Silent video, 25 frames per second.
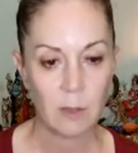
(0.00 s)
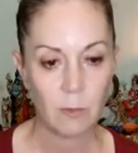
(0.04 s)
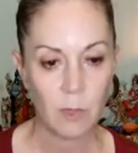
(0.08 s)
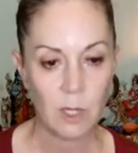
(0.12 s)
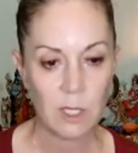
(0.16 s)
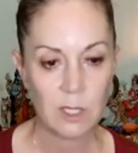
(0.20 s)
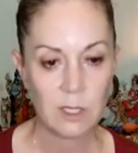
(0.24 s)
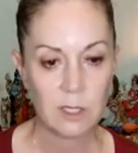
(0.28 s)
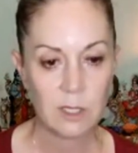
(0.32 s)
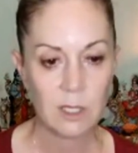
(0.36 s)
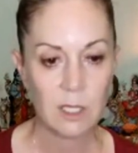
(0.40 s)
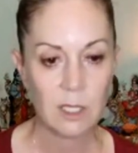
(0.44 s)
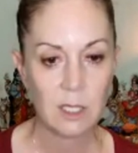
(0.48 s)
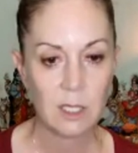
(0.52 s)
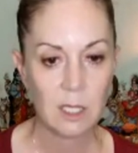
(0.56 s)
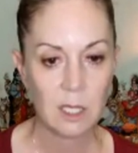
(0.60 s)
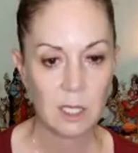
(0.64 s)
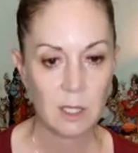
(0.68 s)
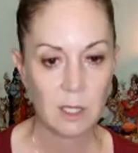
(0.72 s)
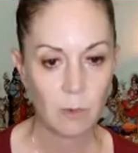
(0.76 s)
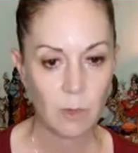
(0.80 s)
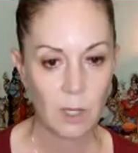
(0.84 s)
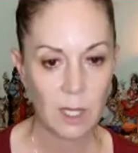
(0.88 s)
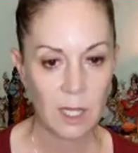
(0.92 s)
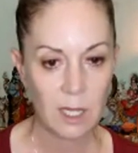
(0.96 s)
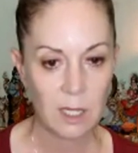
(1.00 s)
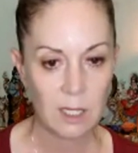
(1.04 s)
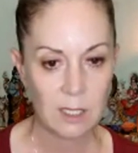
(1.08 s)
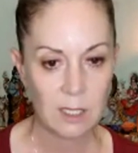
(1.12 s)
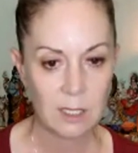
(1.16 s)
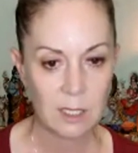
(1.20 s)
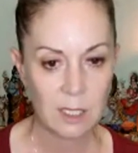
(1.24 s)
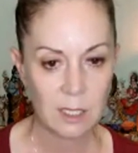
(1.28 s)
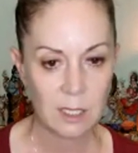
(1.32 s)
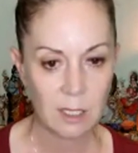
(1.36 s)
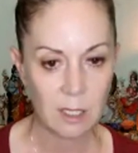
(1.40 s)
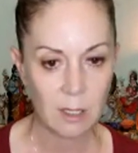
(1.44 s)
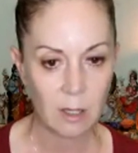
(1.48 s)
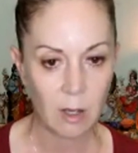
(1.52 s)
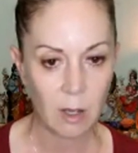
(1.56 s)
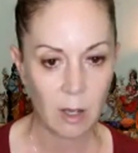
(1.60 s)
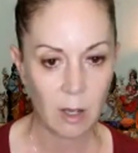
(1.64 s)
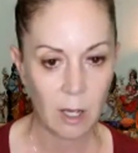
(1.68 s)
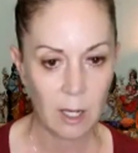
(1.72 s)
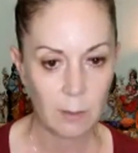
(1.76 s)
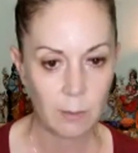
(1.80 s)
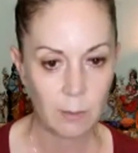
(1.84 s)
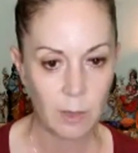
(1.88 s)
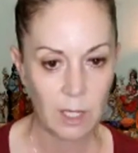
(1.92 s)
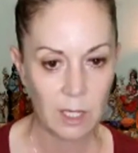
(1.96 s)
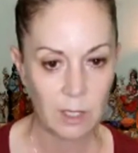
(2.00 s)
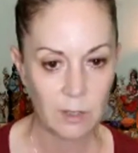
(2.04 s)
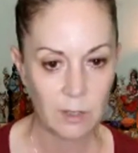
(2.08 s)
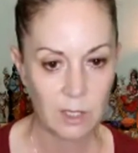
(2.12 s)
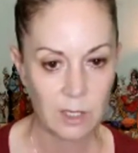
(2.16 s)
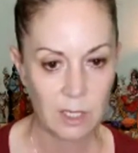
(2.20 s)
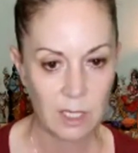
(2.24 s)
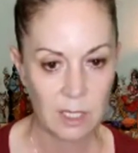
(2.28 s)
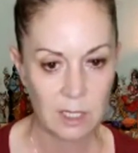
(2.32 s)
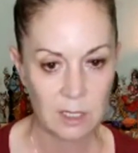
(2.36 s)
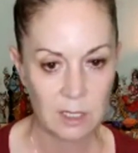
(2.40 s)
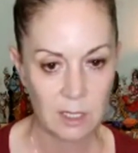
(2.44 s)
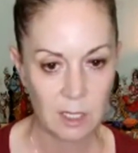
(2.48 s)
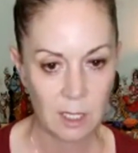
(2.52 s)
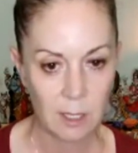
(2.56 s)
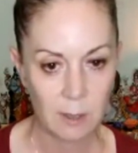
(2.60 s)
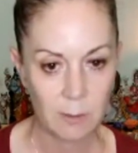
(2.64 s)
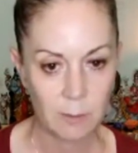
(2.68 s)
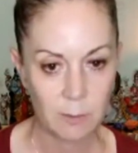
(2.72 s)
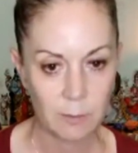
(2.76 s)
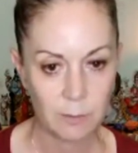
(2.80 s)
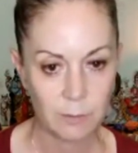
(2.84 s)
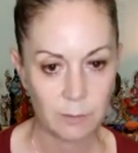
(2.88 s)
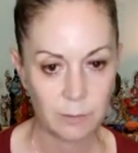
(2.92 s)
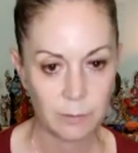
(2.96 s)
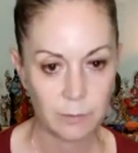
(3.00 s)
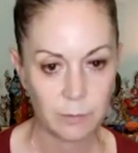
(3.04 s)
resting the awareness at the eyebrow center,